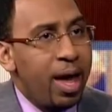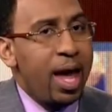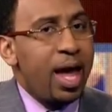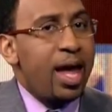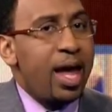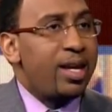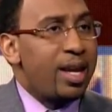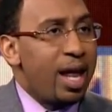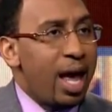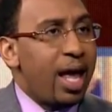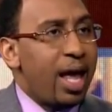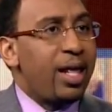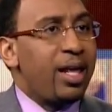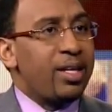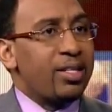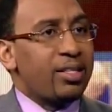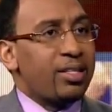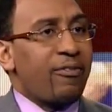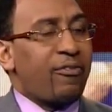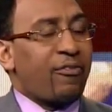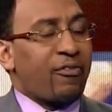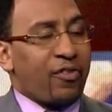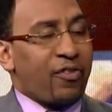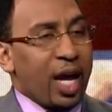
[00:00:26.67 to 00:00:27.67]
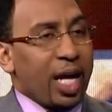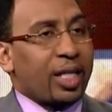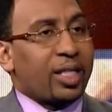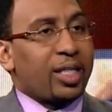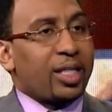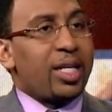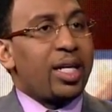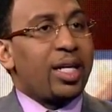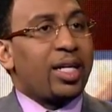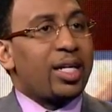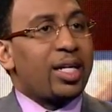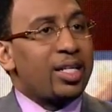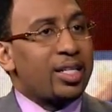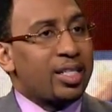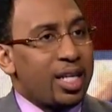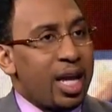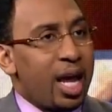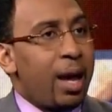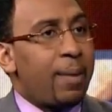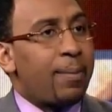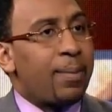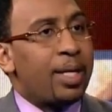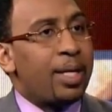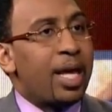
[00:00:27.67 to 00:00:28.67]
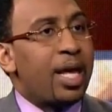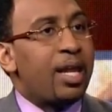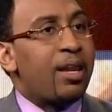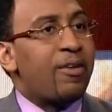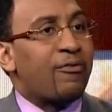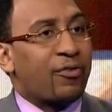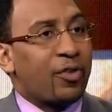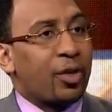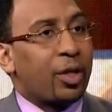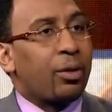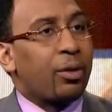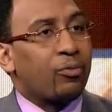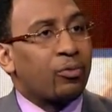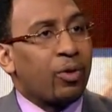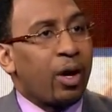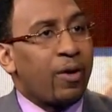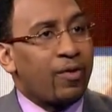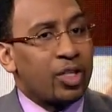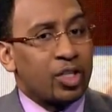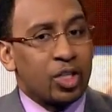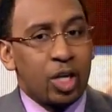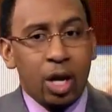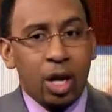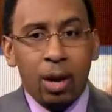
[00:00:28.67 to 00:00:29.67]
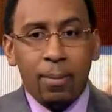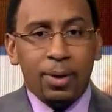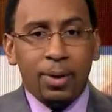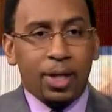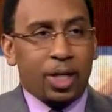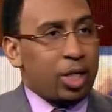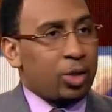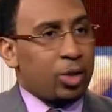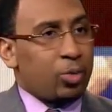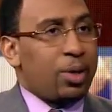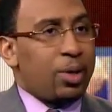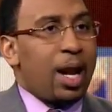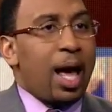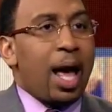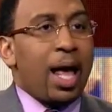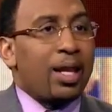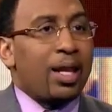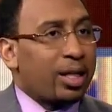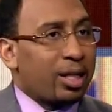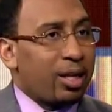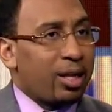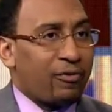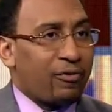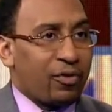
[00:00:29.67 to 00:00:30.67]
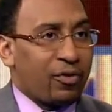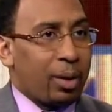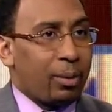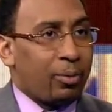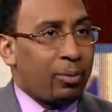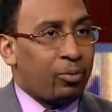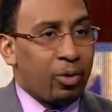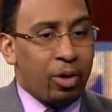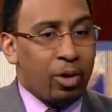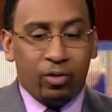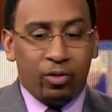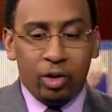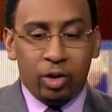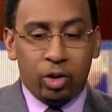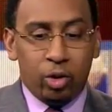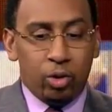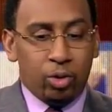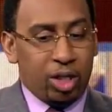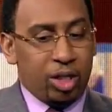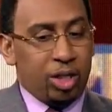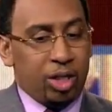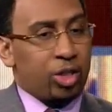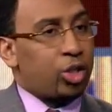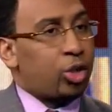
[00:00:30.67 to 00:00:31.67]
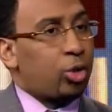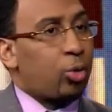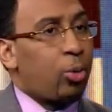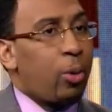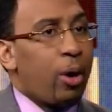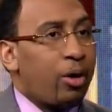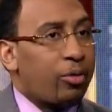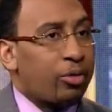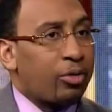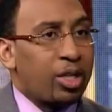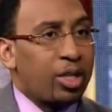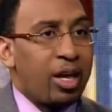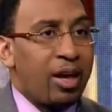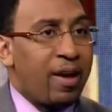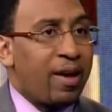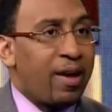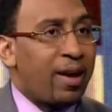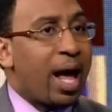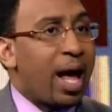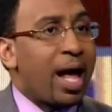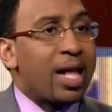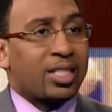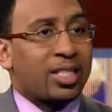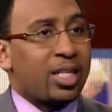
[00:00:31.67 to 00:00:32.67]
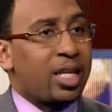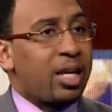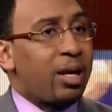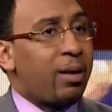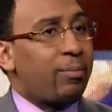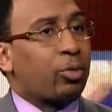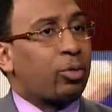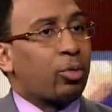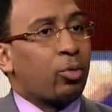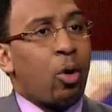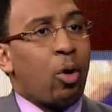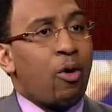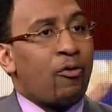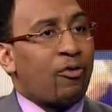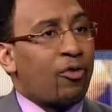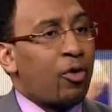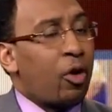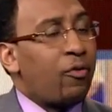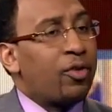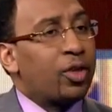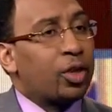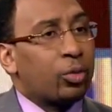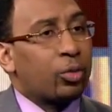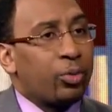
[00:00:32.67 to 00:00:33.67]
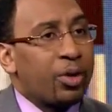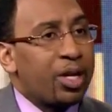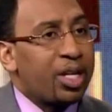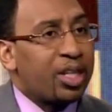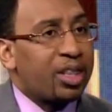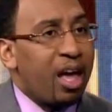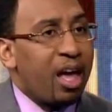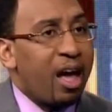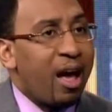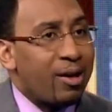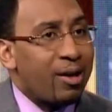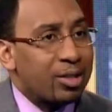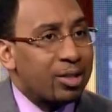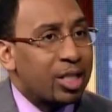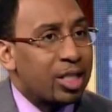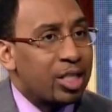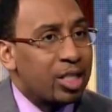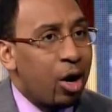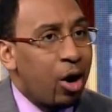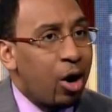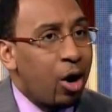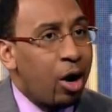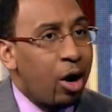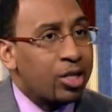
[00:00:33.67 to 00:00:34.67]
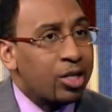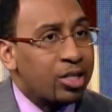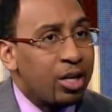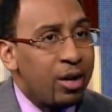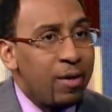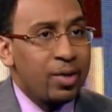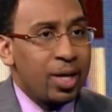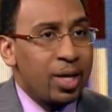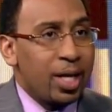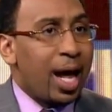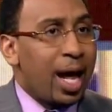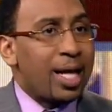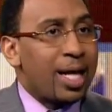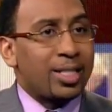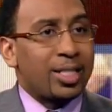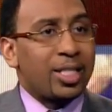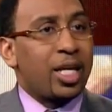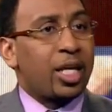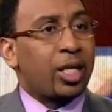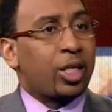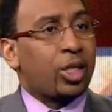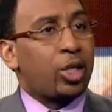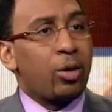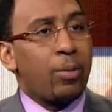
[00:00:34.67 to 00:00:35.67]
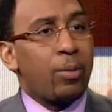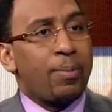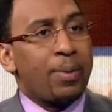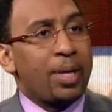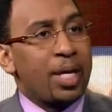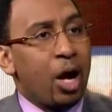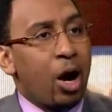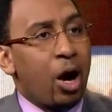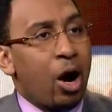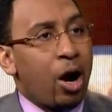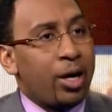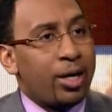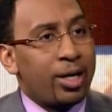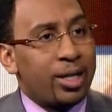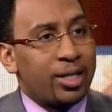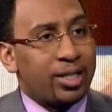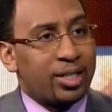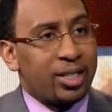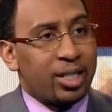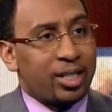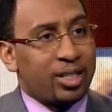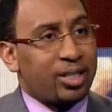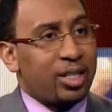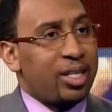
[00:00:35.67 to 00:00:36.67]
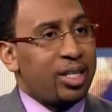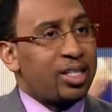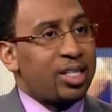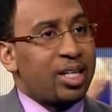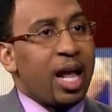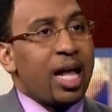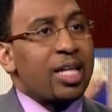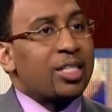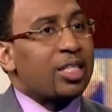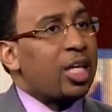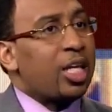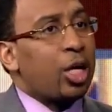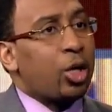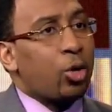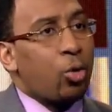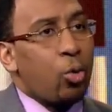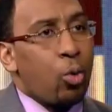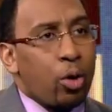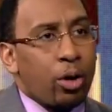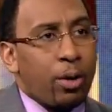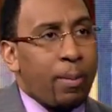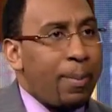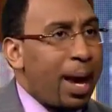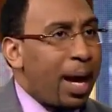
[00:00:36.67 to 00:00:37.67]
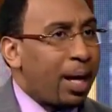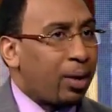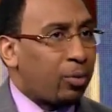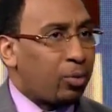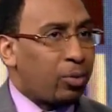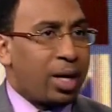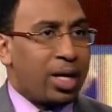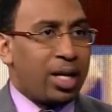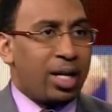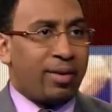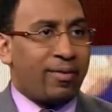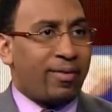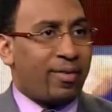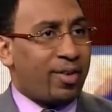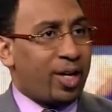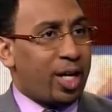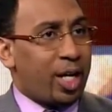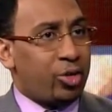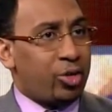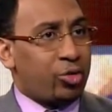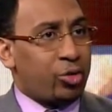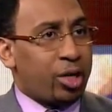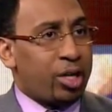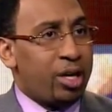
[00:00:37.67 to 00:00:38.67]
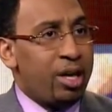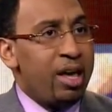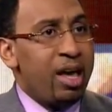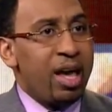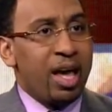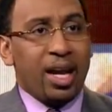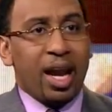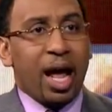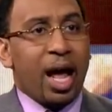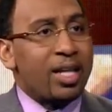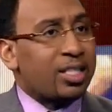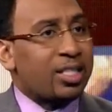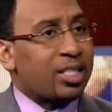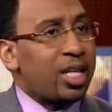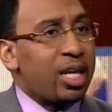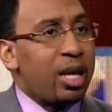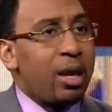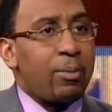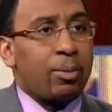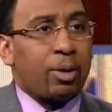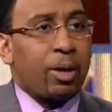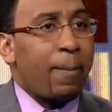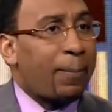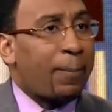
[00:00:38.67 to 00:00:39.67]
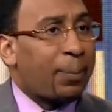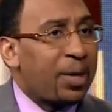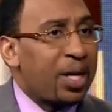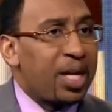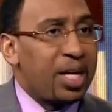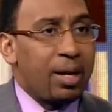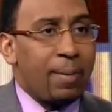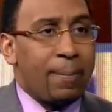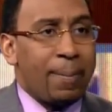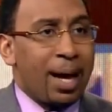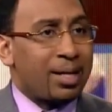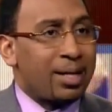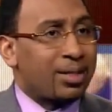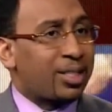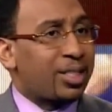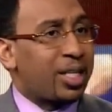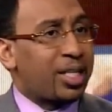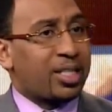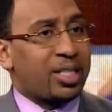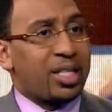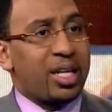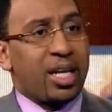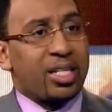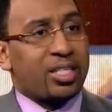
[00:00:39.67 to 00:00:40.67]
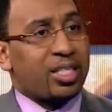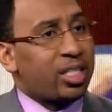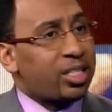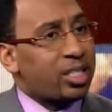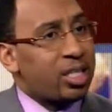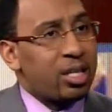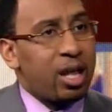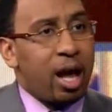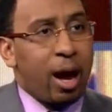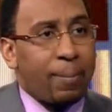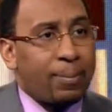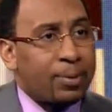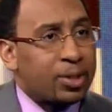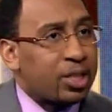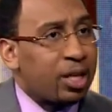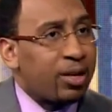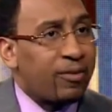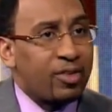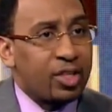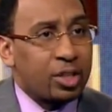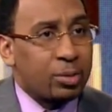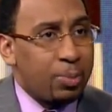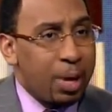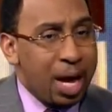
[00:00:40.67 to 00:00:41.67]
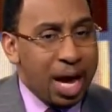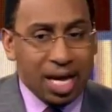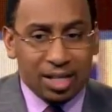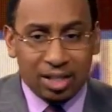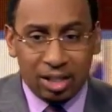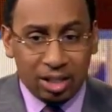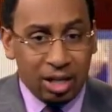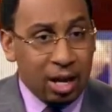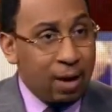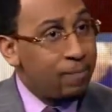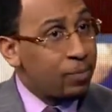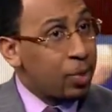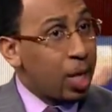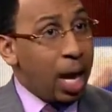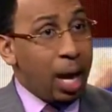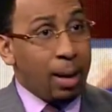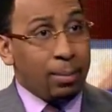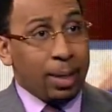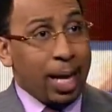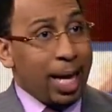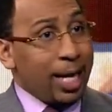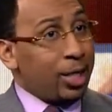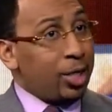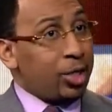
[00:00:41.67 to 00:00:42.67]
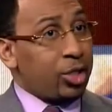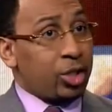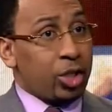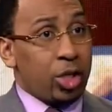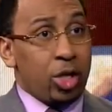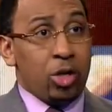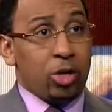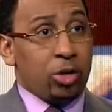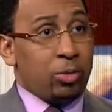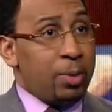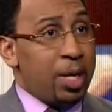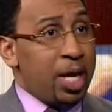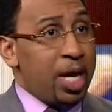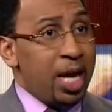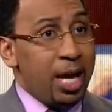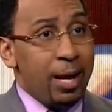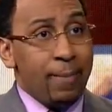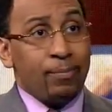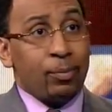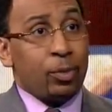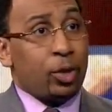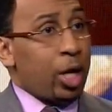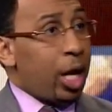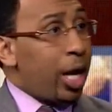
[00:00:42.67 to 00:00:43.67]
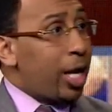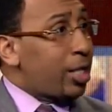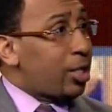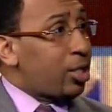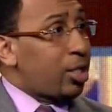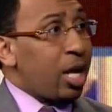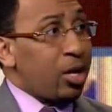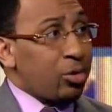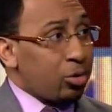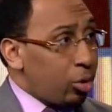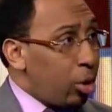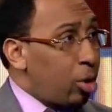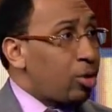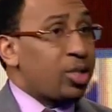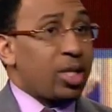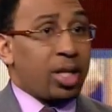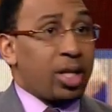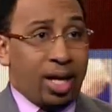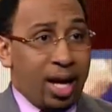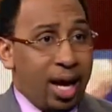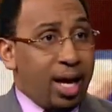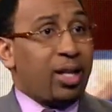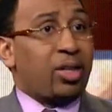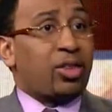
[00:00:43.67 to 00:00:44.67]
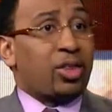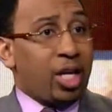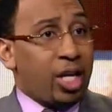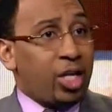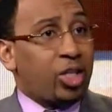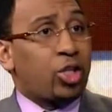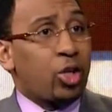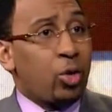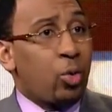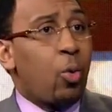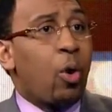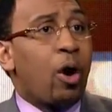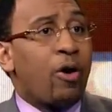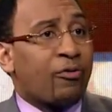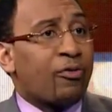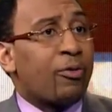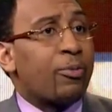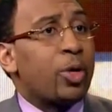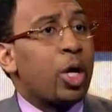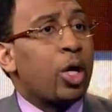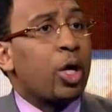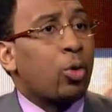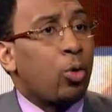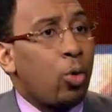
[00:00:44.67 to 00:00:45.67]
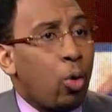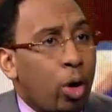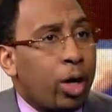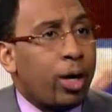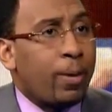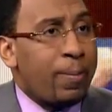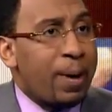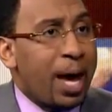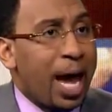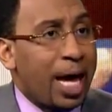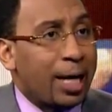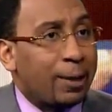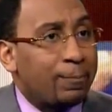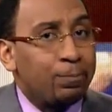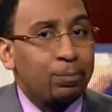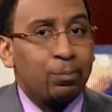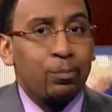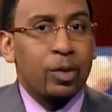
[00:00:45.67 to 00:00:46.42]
And that has affected and contaminated Philip Rivers. Because when I look at Philip Rivers, who's in his 12th year, and I see him throwing for over 3,000 yards, and I see a QBR in the 60s, and I see a quarterback rating of 100, and I see him completing about 68, 69% of his passes, I'm like, excuse me, th th those are the kind of things you want from your quarterback.